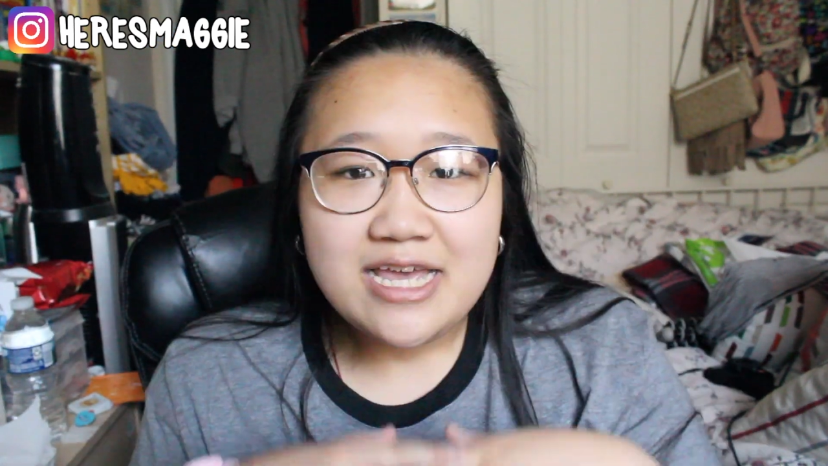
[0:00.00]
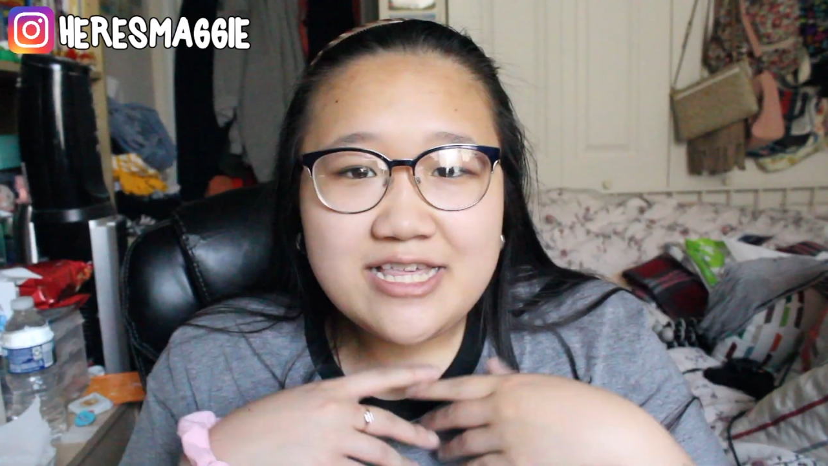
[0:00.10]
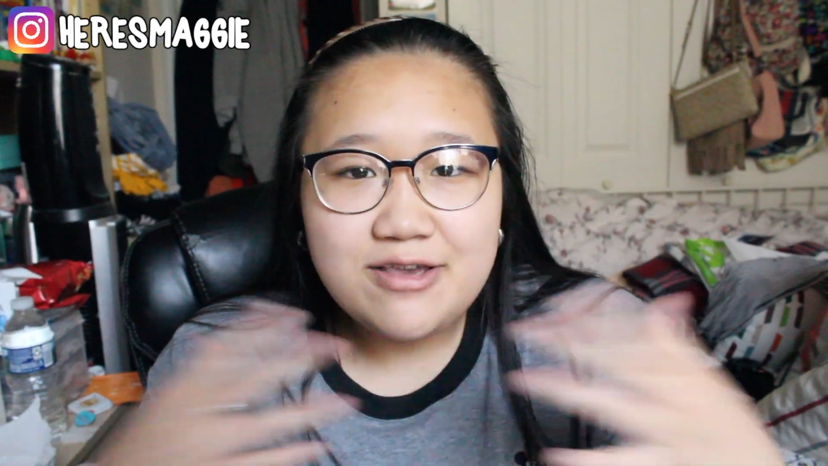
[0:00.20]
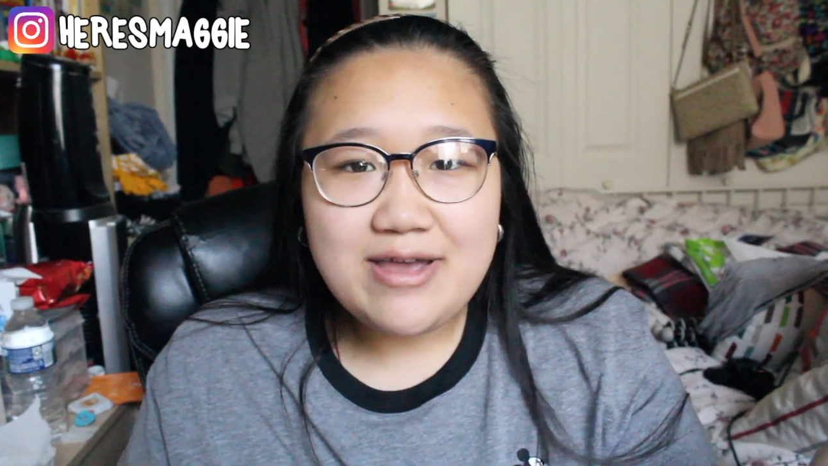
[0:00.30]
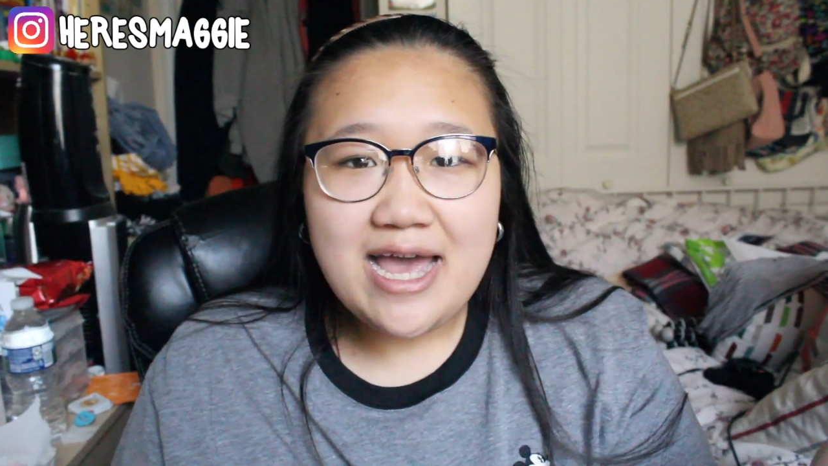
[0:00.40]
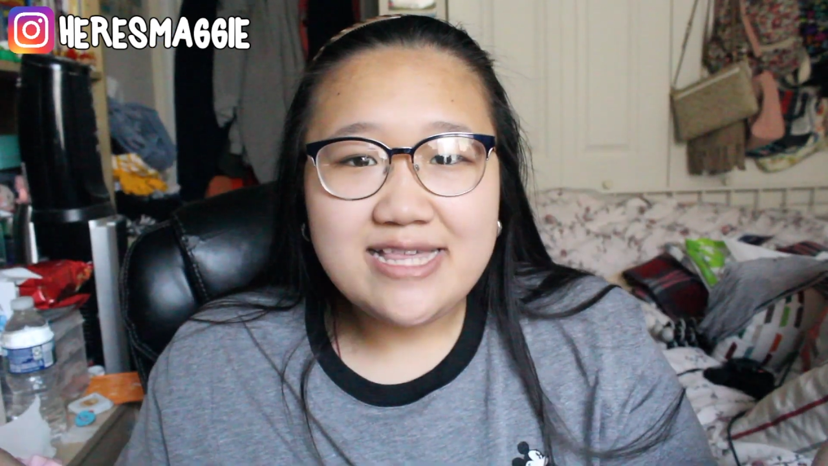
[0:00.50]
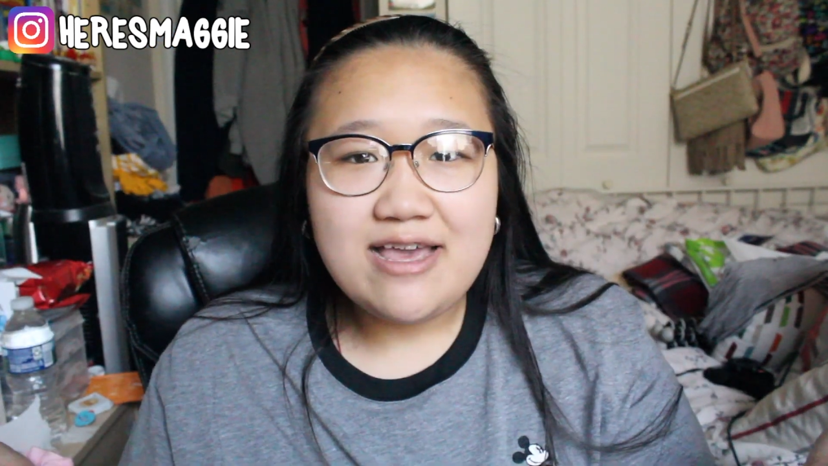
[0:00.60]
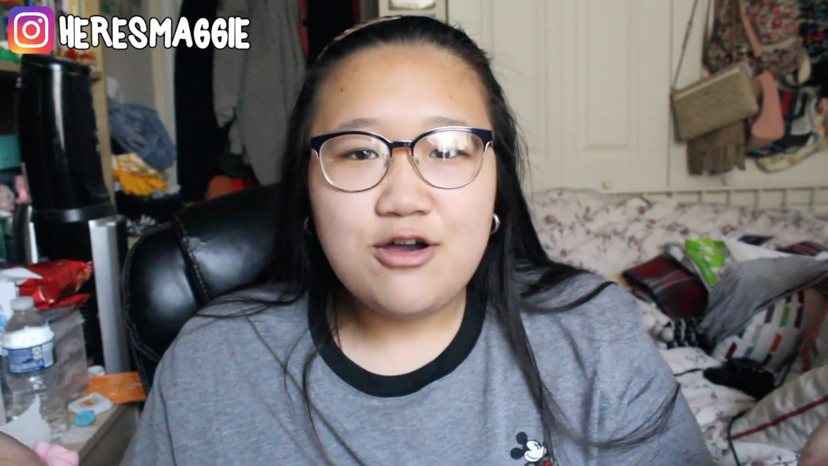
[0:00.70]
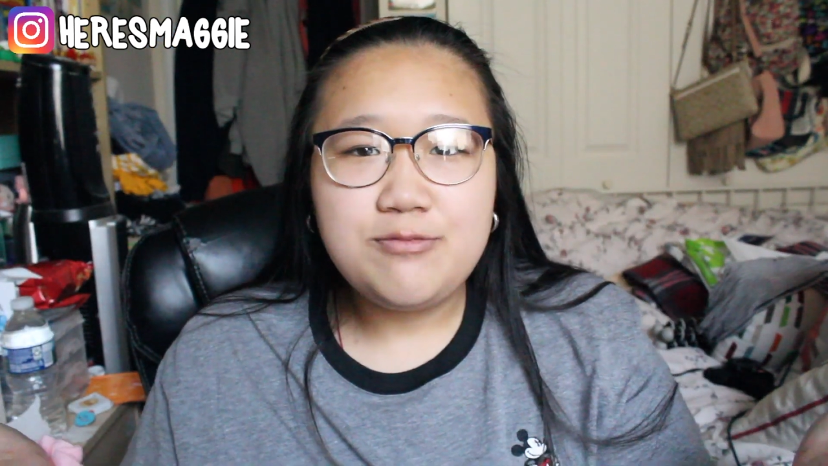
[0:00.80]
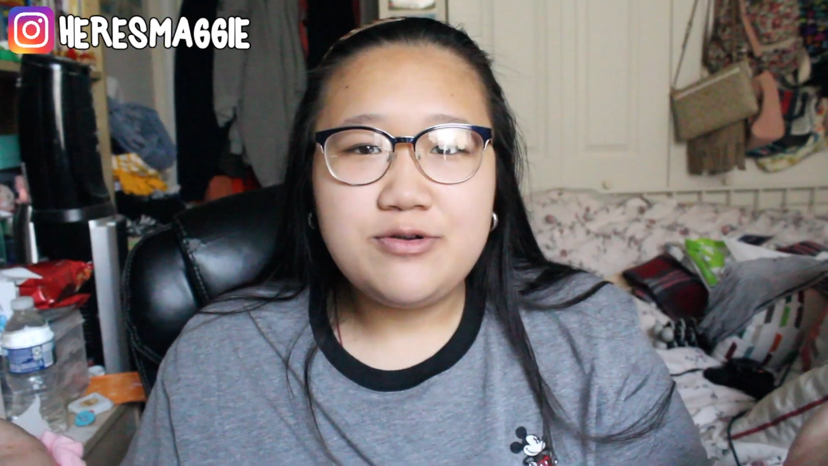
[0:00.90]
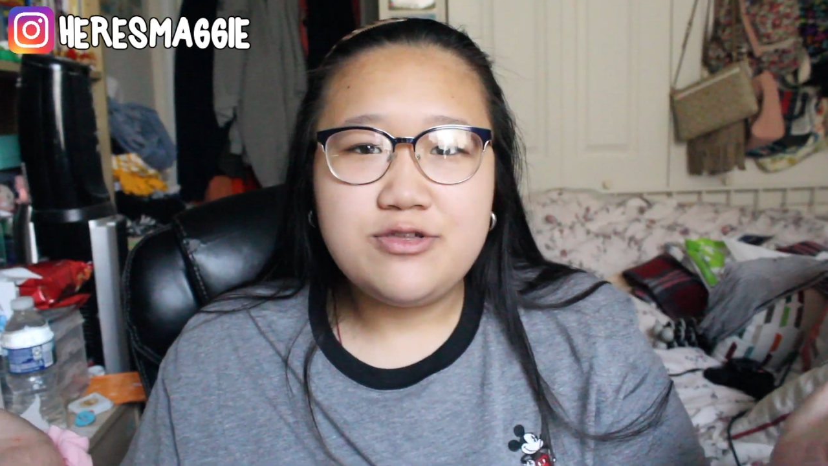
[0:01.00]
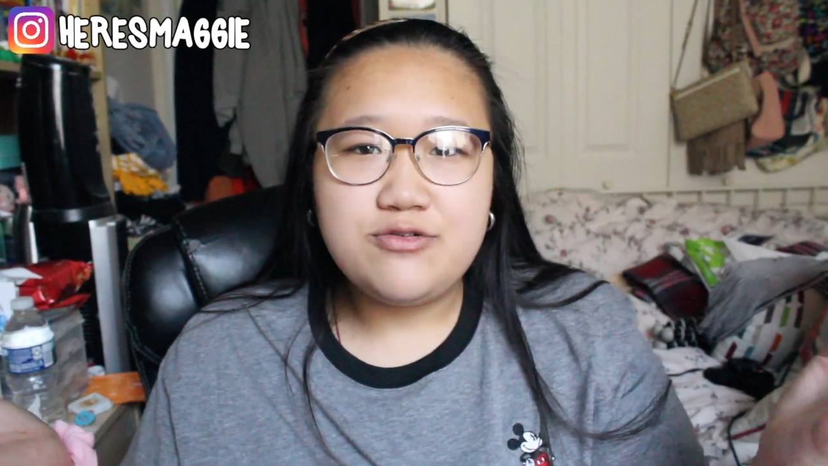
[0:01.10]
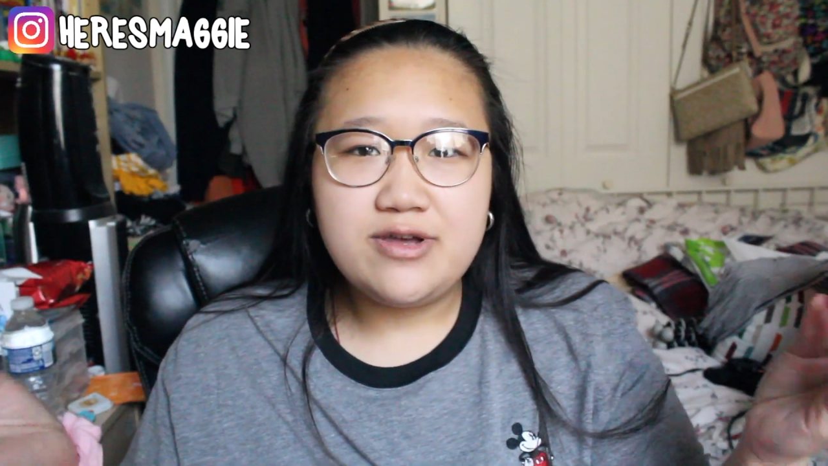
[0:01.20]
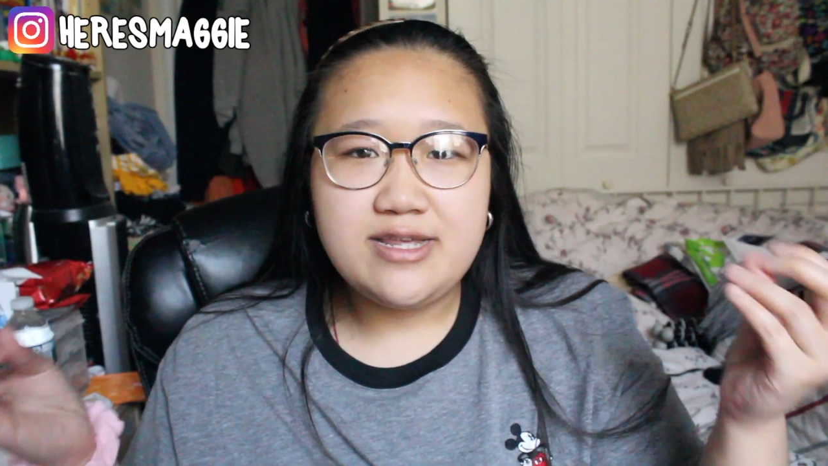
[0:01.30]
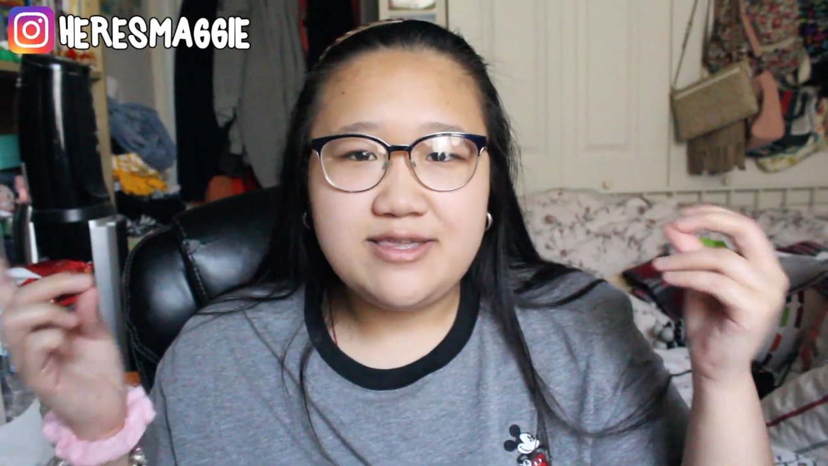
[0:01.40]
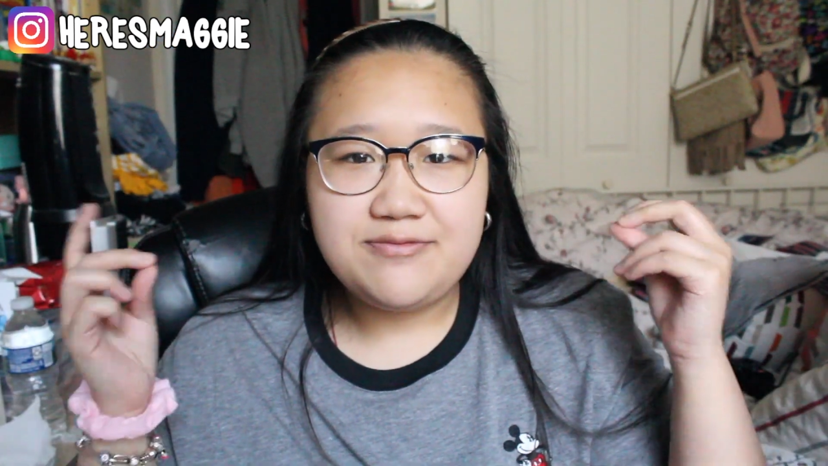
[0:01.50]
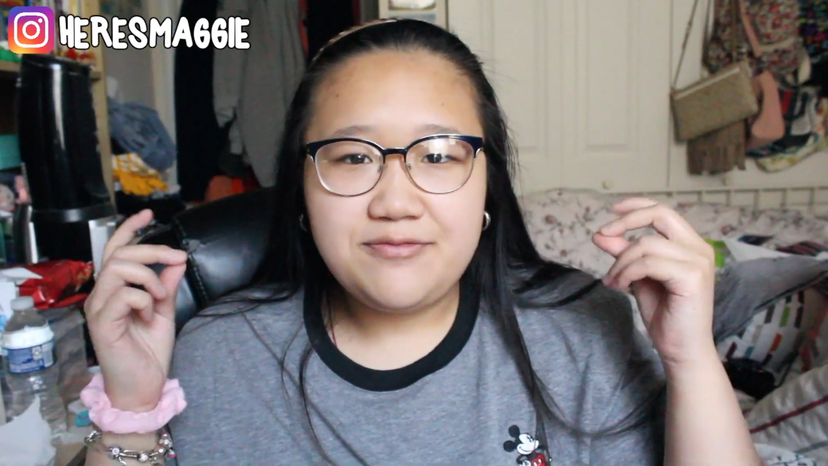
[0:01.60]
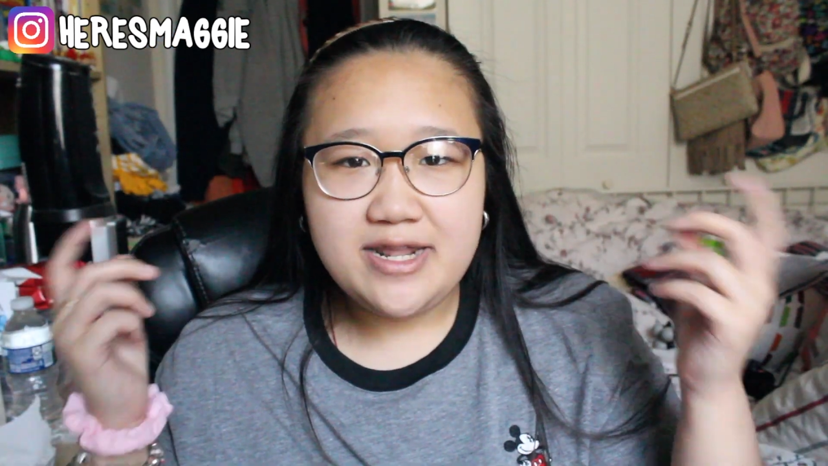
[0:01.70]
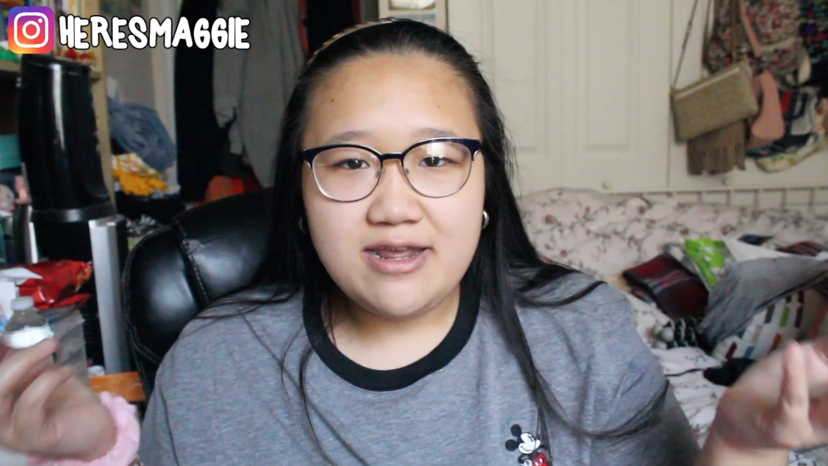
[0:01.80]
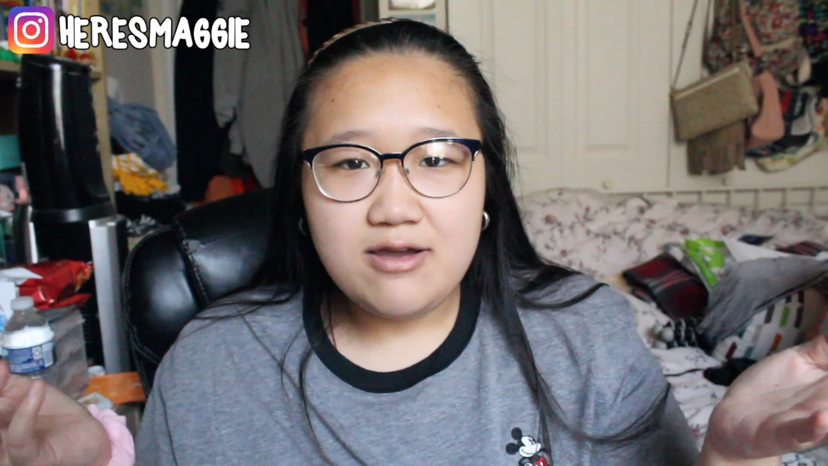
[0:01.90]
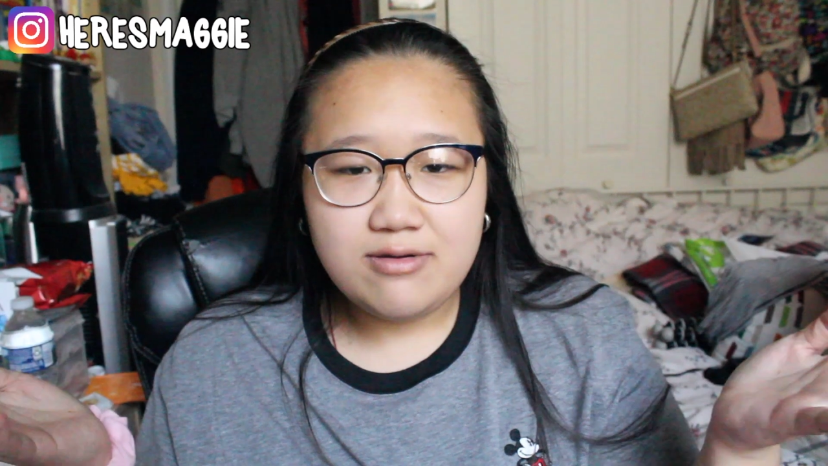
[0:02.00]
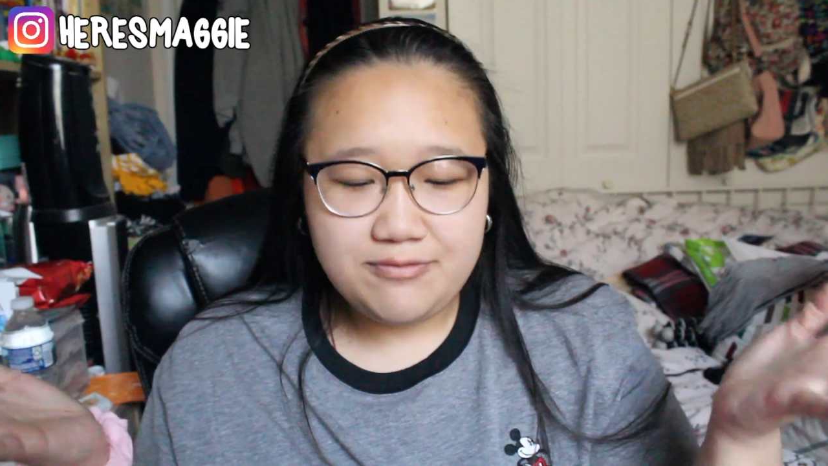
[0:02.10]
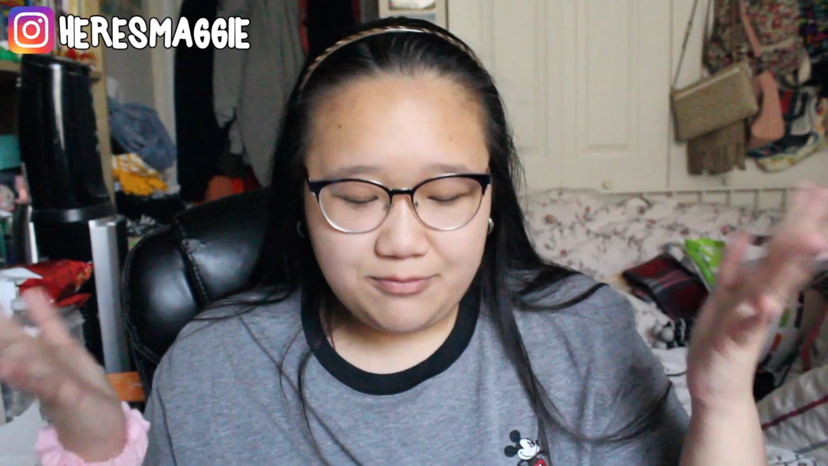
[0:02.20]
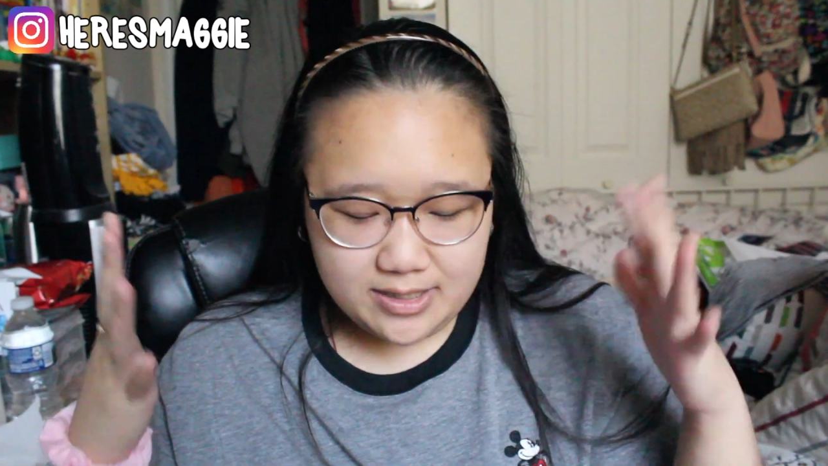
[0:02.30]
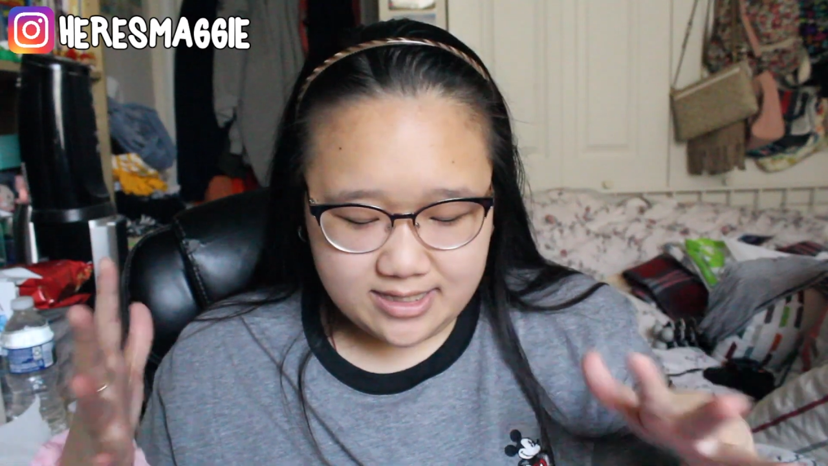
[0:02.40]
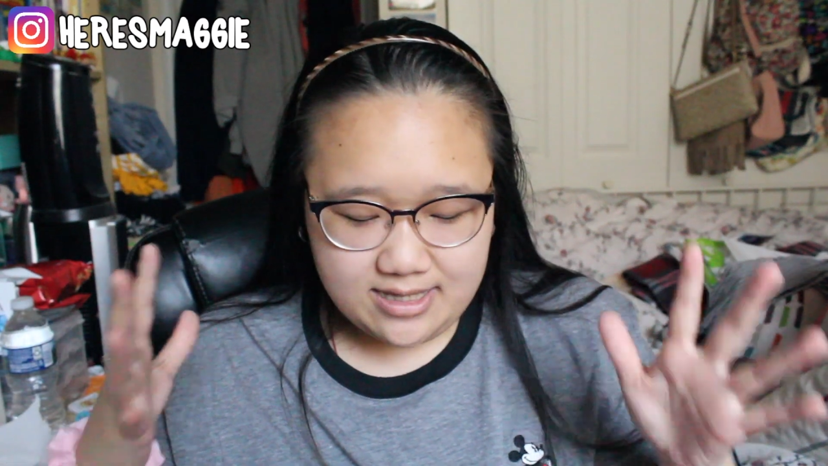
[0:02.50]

So guys, I hope you enjoyed this video of what's